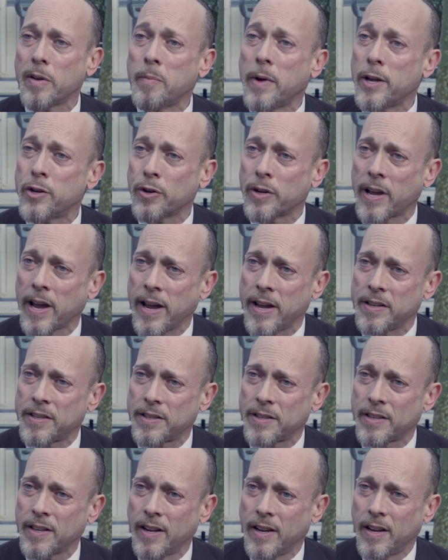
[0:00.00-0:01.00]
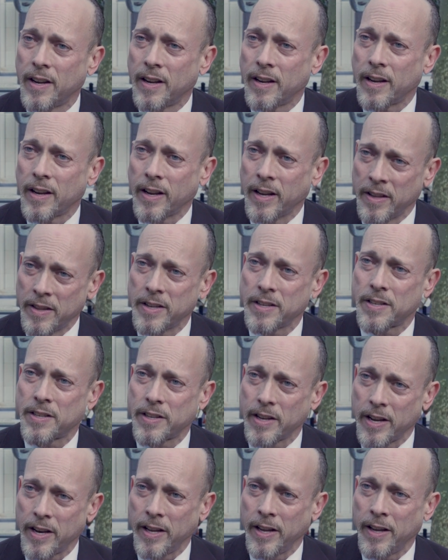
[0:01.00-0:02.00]
major case in this
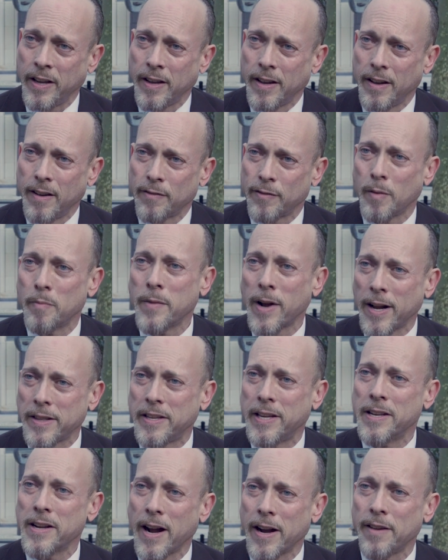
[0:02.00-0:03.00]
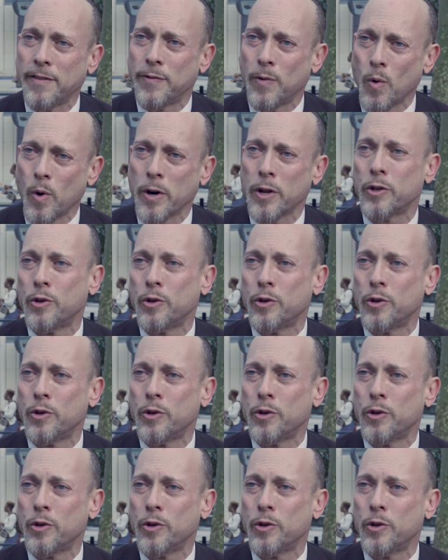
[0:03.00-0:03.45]
city from 1994 to